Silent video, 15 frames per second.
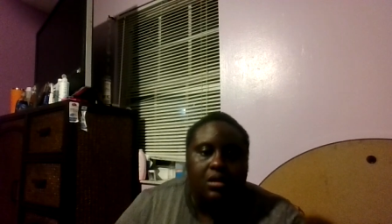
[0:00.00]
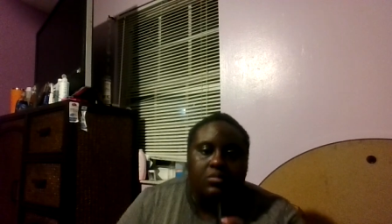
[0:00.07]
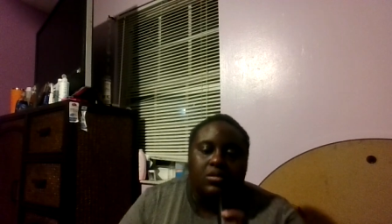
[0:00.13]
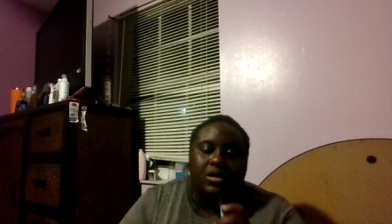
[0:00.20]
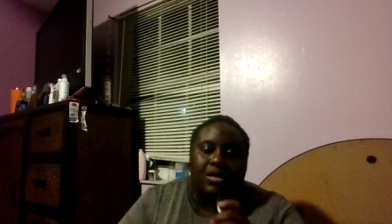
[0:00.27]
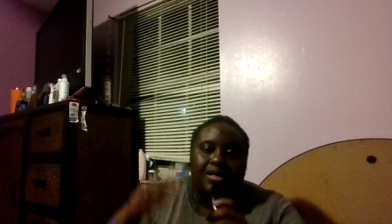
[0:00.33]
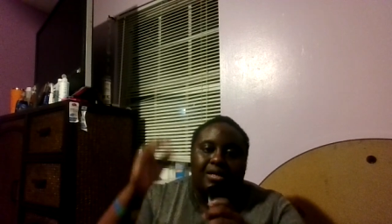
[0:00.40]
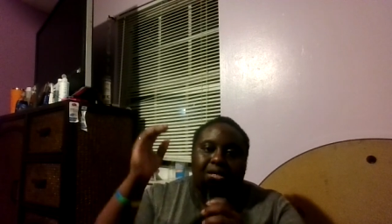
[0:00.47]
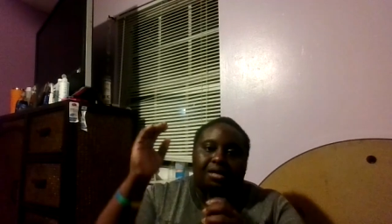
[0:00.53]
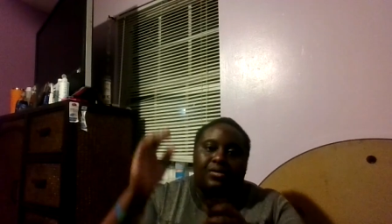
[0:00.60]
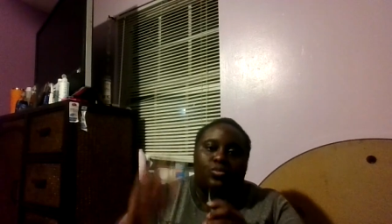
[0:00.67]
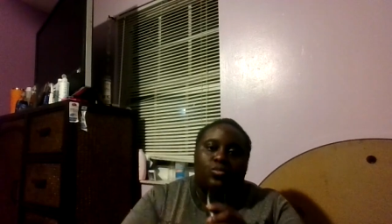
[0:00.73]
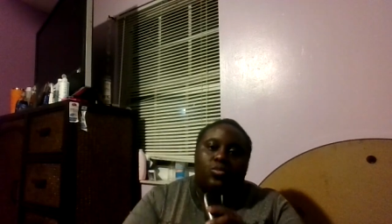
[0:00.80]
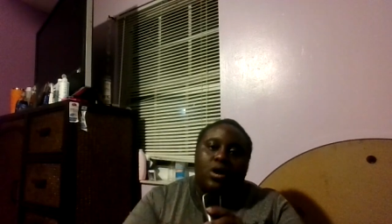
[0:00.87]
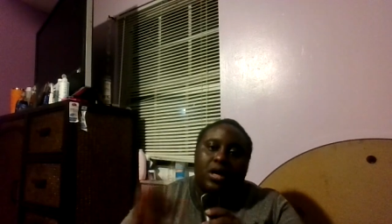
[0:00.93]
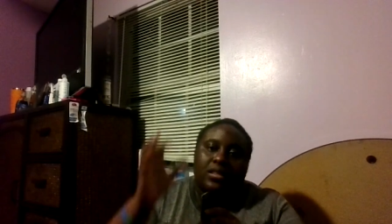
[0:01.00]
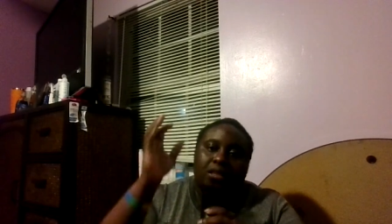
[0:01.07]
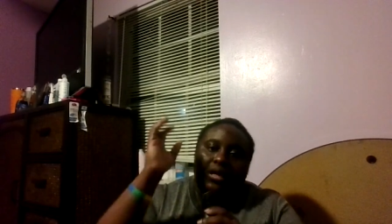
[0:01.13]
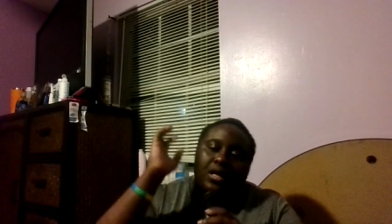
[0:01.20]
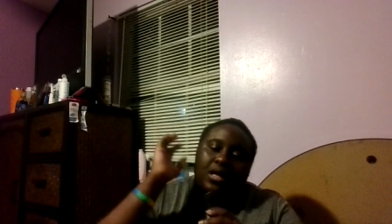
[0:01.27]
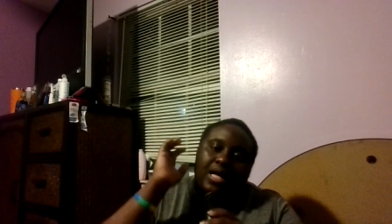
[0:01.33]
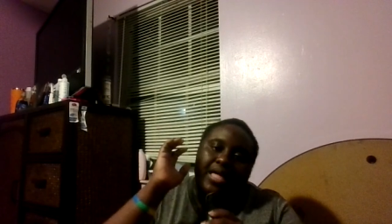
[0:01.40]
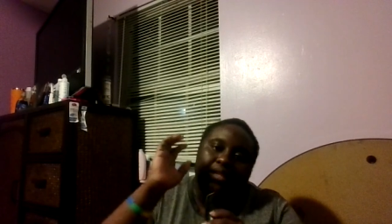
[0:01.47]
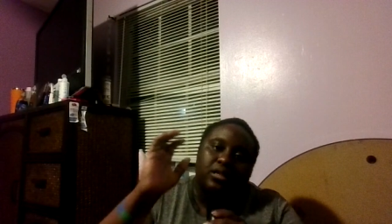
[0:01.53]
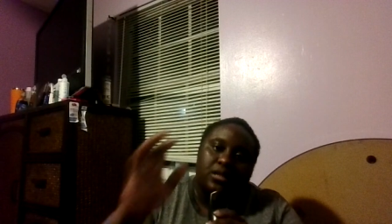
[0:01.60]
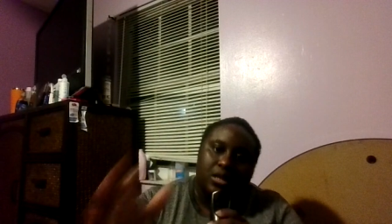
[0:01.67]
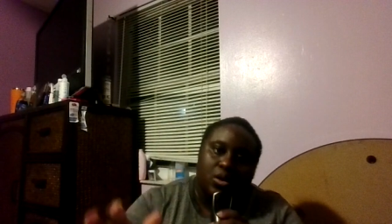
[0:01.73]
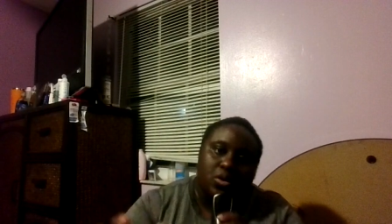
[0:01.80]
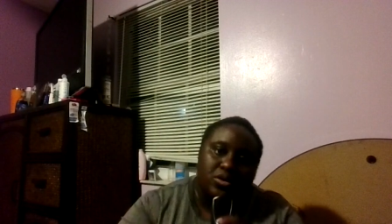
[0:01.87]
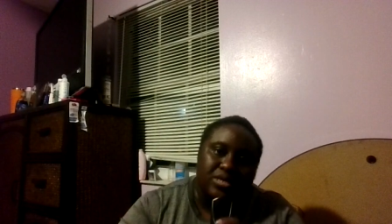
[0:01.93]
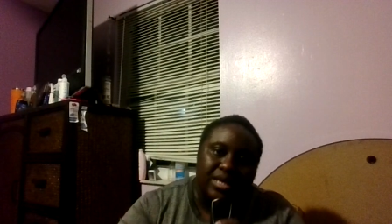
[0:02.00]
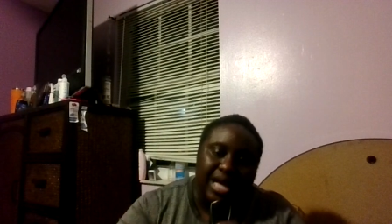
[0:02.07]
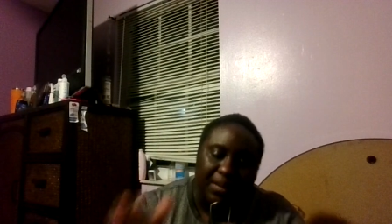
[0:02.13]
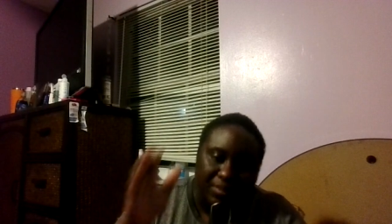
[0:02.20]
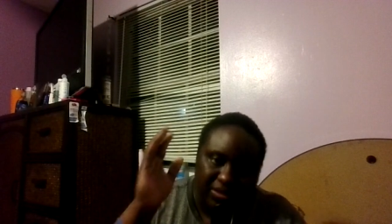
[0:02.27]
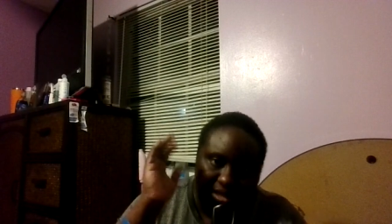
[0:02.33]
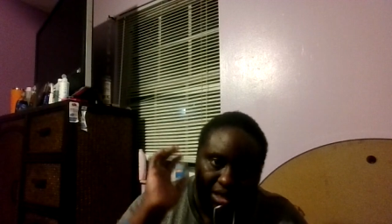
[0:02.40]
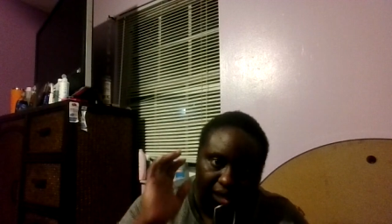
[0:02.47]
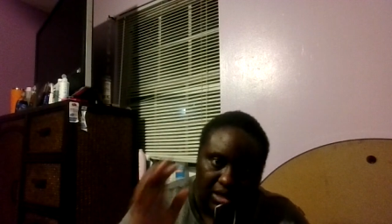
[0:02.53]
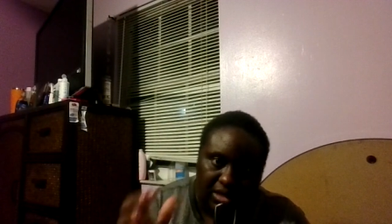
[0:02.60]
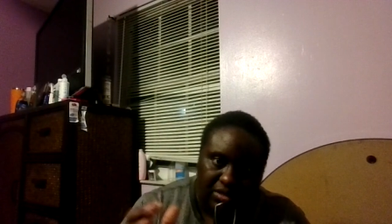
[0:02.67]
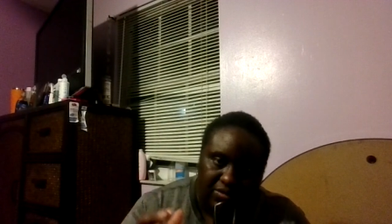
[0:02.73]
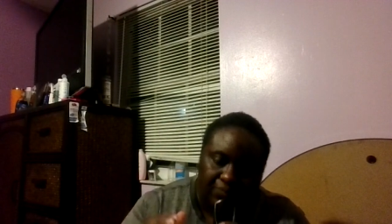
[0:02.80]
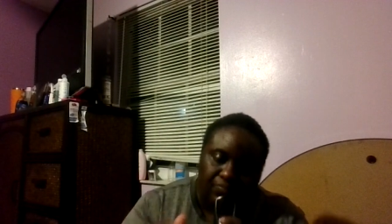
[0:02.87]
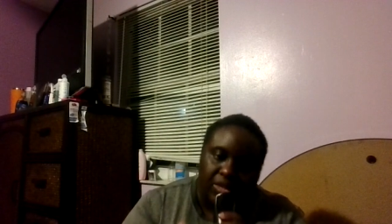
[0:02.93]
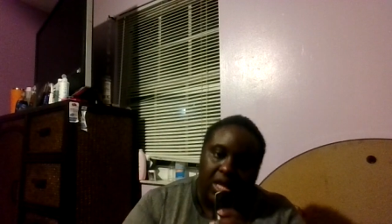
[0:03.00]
But what in closing, I'm gonna tell you this.